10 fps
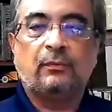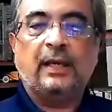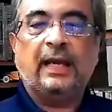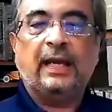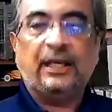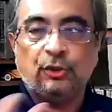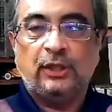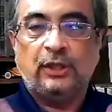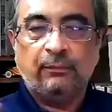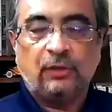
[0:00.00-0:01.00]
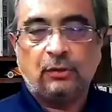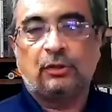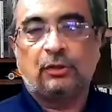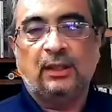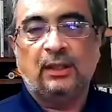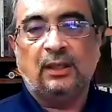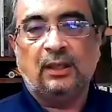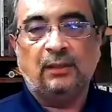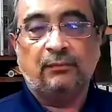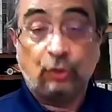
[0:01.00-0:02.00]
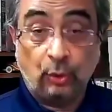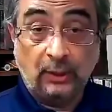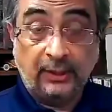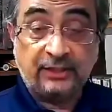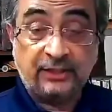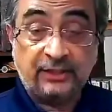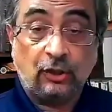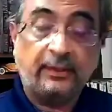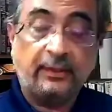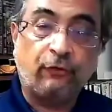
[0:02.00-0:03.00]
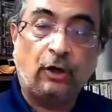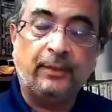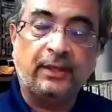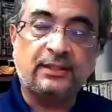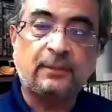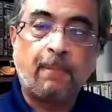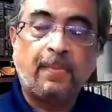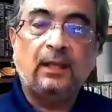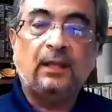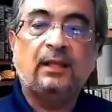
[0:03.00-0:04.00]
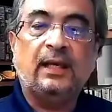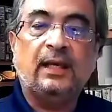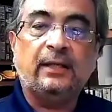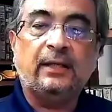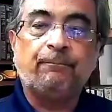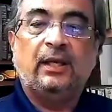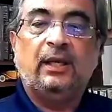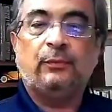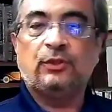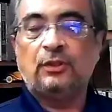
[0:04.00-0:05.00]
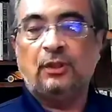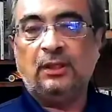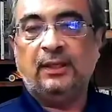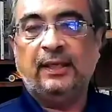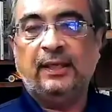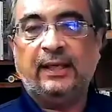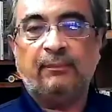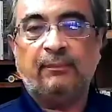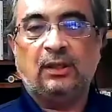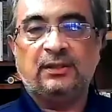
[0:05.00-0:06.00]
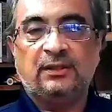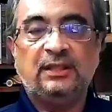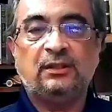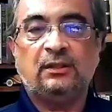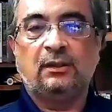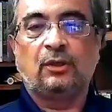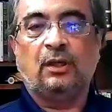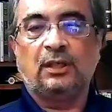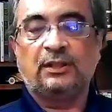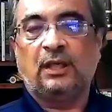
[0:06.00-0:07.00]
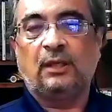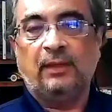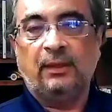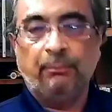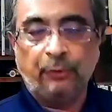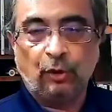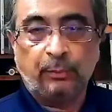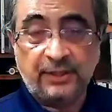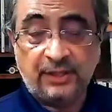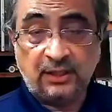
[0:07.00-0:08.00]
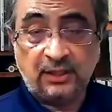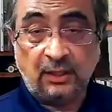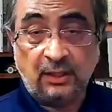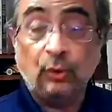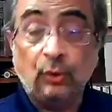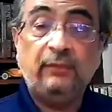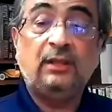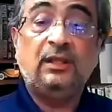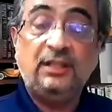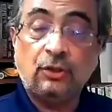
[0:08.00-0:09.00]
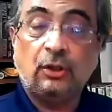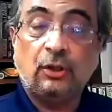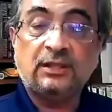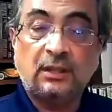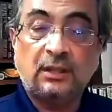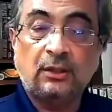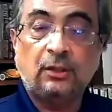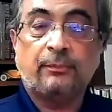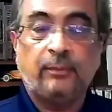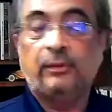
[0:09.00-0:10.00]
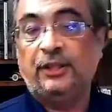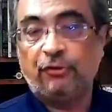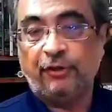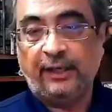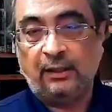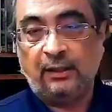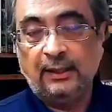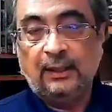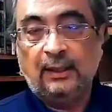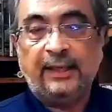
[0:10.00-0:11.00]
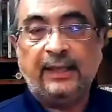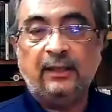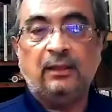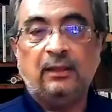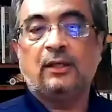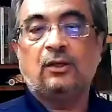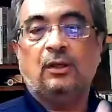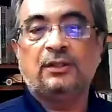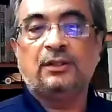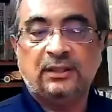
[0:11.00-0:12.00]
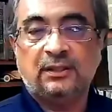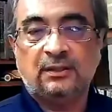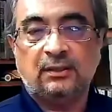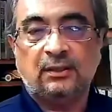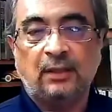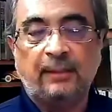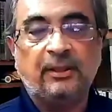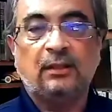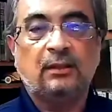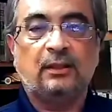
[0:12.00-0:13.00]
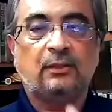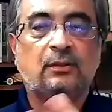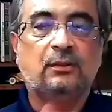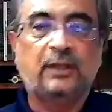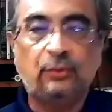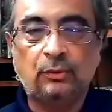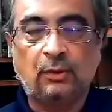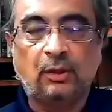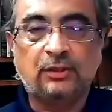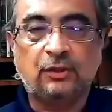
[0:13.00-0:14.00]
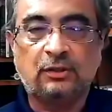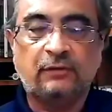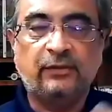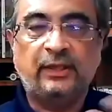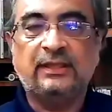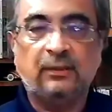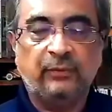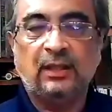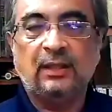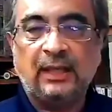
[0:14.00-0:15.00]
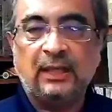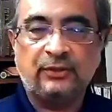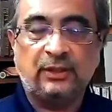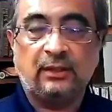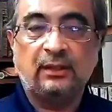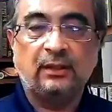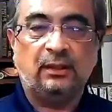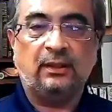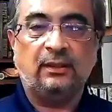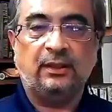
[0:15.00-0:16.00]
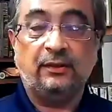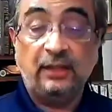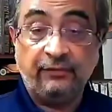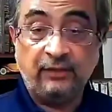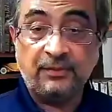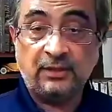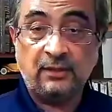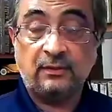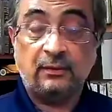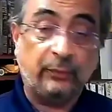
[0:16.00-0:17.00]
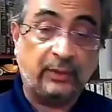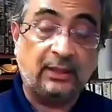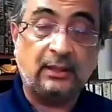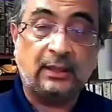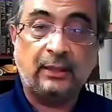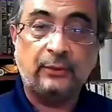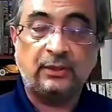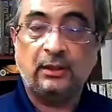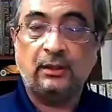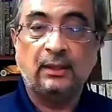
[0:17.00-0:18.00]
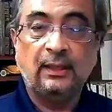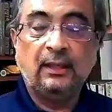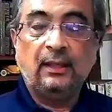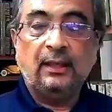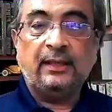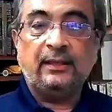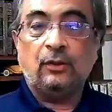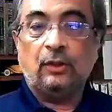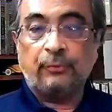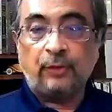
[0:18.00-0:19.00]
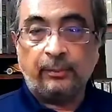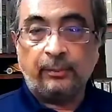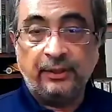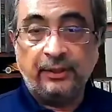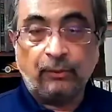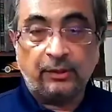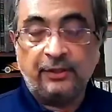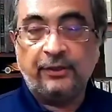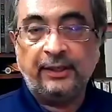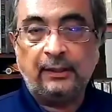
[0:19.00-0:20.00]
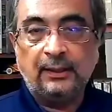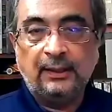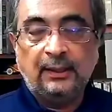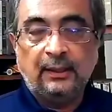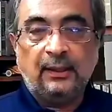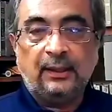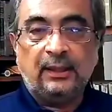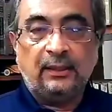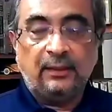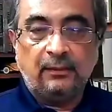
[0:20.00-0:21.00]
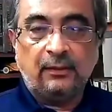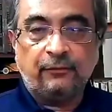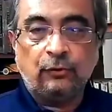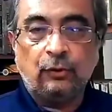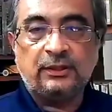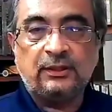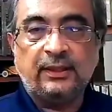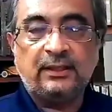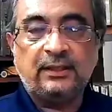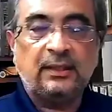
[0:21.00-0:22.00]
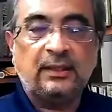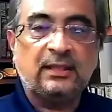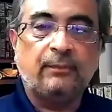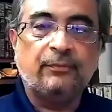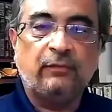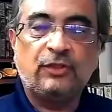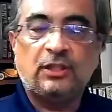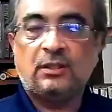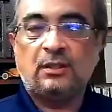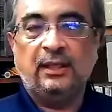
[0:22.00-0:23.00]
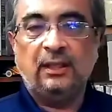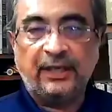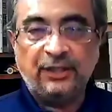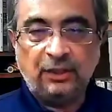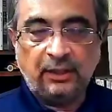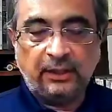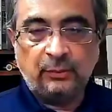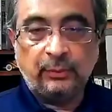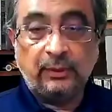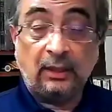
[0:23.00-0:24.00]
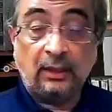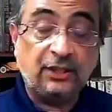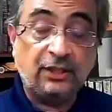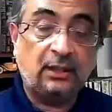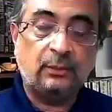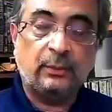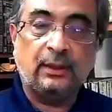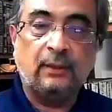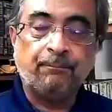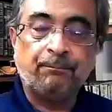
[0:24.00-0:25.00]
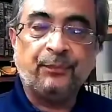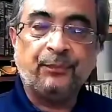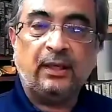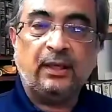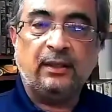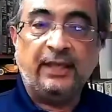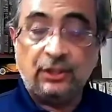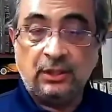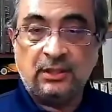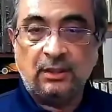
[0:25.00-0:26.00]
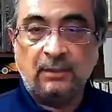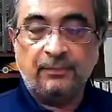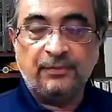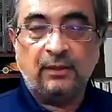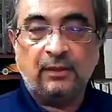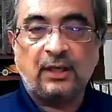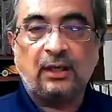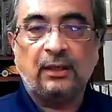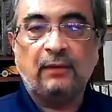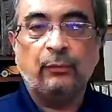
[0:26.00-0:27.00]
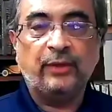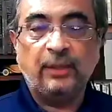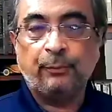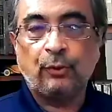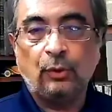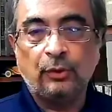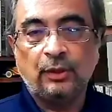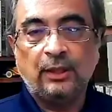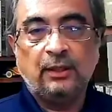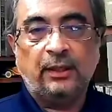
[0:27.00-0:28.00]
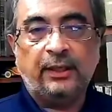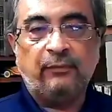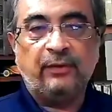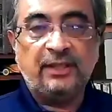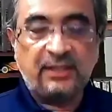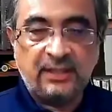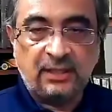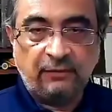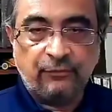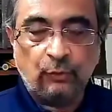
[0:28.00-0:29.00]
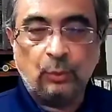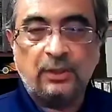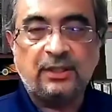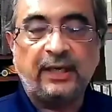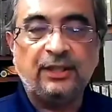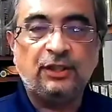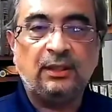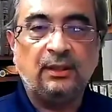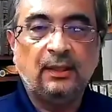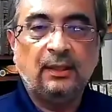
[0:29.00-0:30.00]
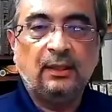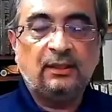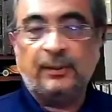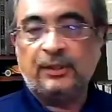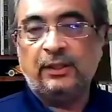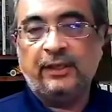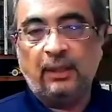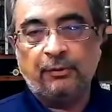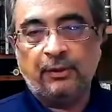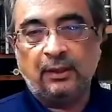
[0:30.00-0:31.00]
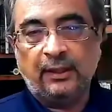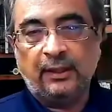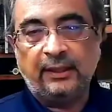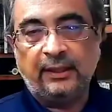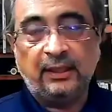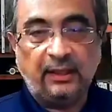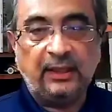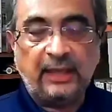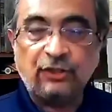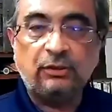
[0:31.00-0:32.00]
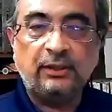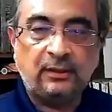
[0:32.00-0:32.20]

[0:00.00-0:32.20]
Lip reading: actually told us or informed us that it was not that because these dogs are impure per se. Only when these dogs are not properly trained and they cause this, they do all sorts of things within the house. They relieve themselves within the house, and they're not properly potty trained. Of course, that is something which is unhygienic as well. And angels themselves are very prone and very sensitive towards hygiene, especially Gabriel. And he actually